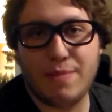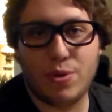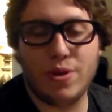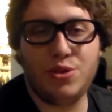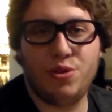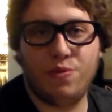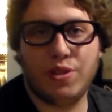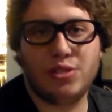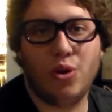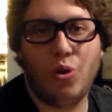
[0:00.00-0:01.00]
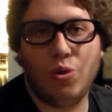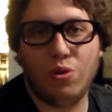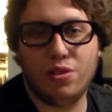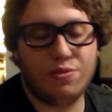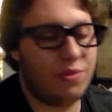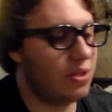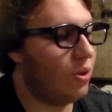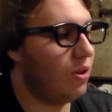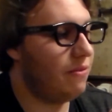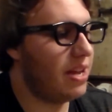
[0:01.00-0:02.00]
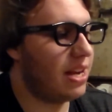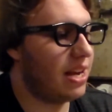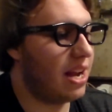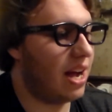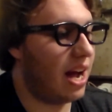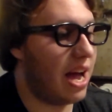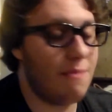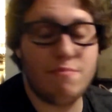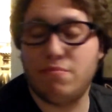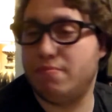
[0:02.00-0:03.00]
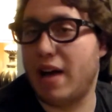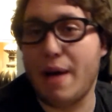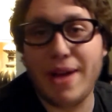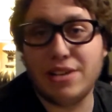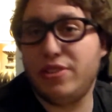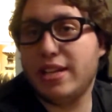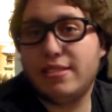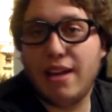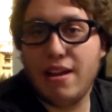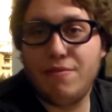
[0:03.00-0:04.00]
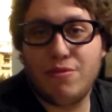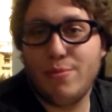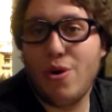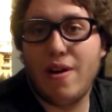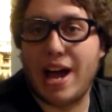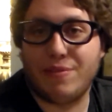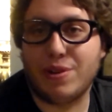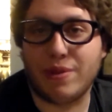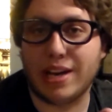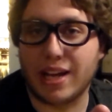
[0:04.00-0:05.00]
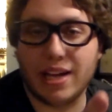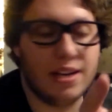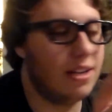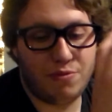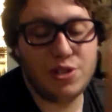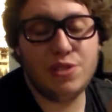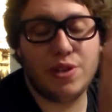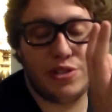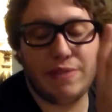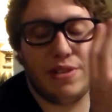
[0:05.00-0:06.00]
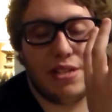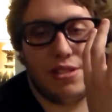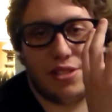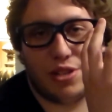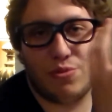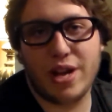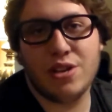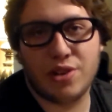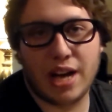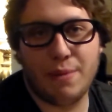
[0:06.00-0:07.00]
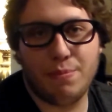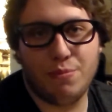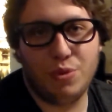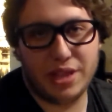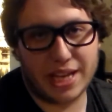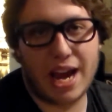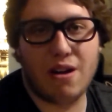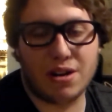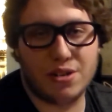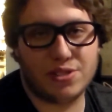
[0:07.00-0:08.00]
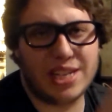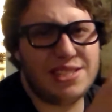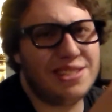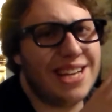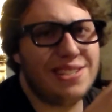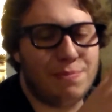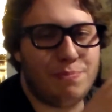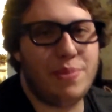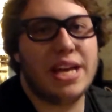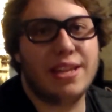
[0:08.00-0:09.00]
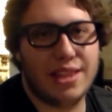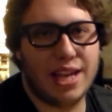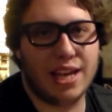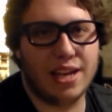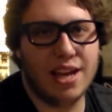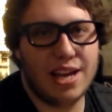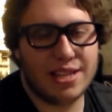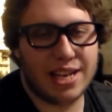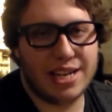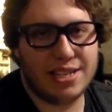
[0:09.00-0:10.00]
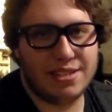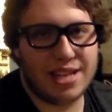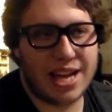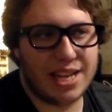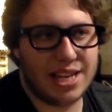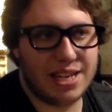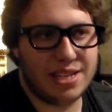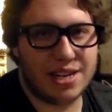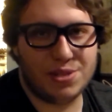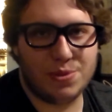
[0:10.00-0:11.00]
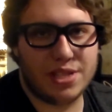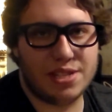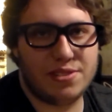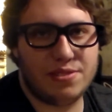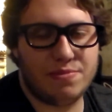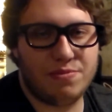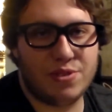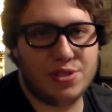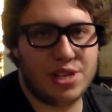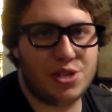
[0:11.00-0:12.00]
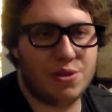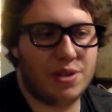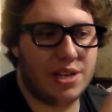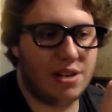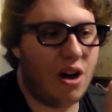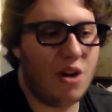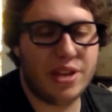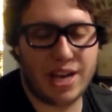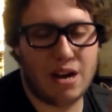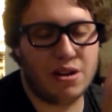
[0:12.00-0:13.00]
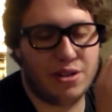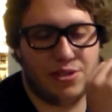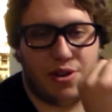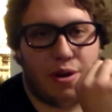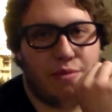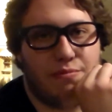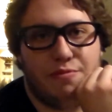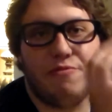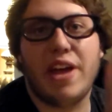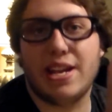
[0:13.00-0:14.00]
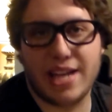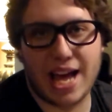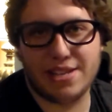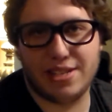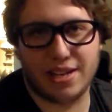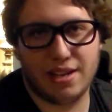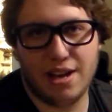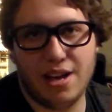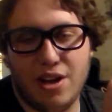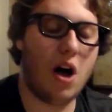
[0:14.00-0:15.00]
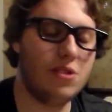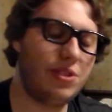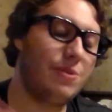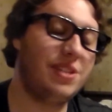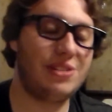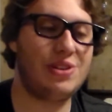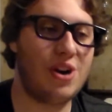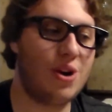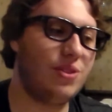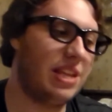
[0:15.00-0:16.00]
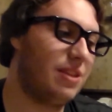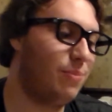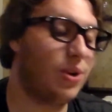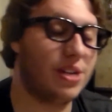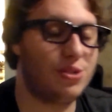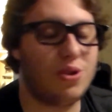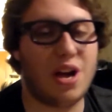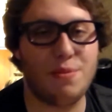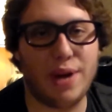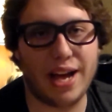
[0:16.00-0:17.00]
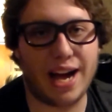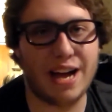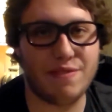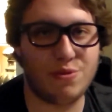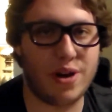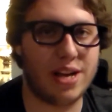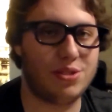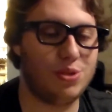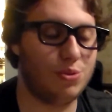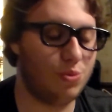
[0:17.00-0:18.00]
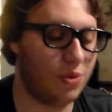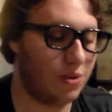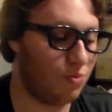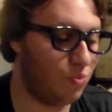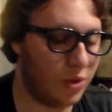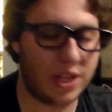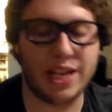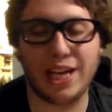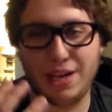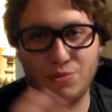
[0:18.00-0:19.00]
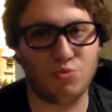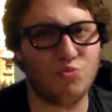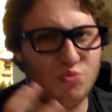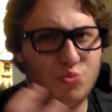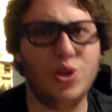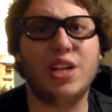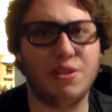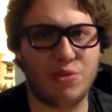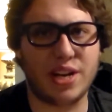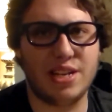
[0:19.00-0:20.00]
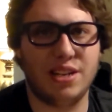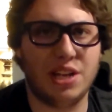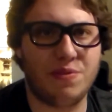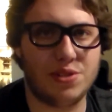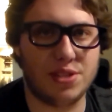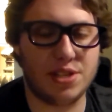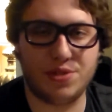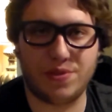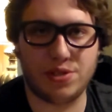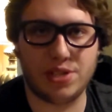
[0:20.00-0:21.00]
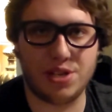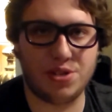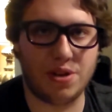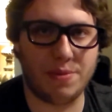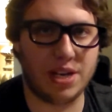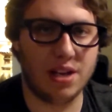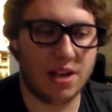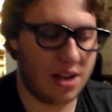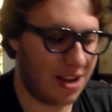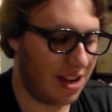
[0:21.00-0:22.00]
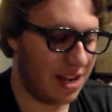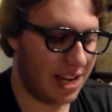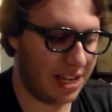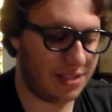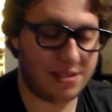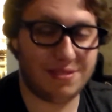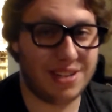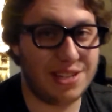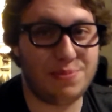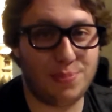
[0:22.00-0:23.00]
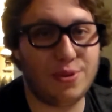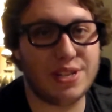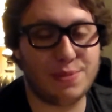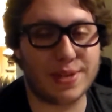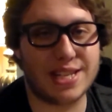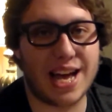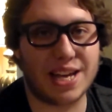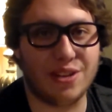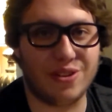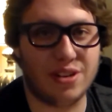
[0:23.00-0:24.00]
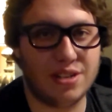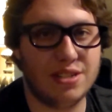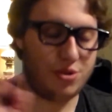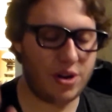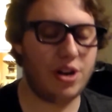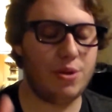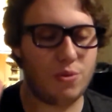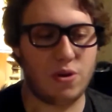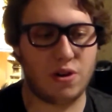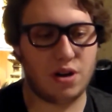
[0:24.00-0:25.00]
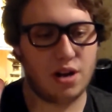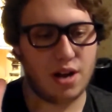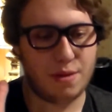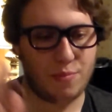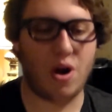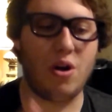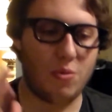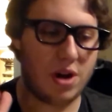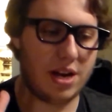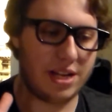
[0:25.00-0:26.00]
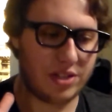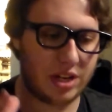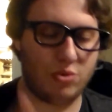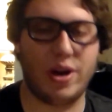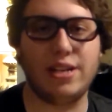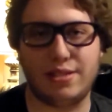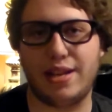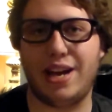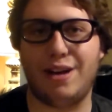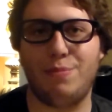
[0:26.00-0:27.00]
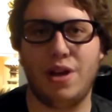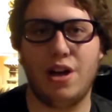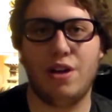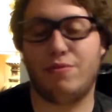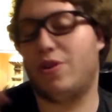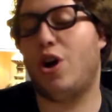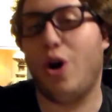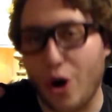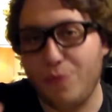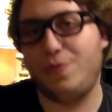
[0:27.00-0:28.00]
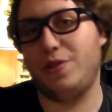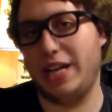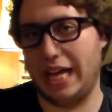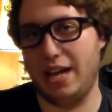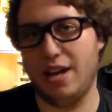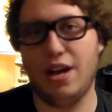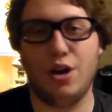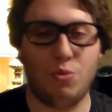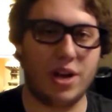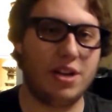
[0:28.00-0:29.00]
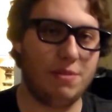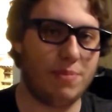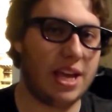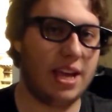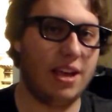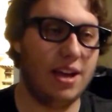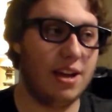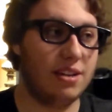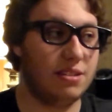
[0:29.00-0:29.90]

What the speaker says: debut issue for this whole event, and I'm actually excited for more after reading it. First of all, Jeff Johns does a great job with the characters. That's a big thing that he does with this first issue, and all the characters are fantastic. Also, it doesn't hurt that the book is drawn by Ivan Reyes, who really freaking delivers in this first issue. I mean, it's pretty spectacular. Trinity War Part 1 is a great setup for hopefully what could be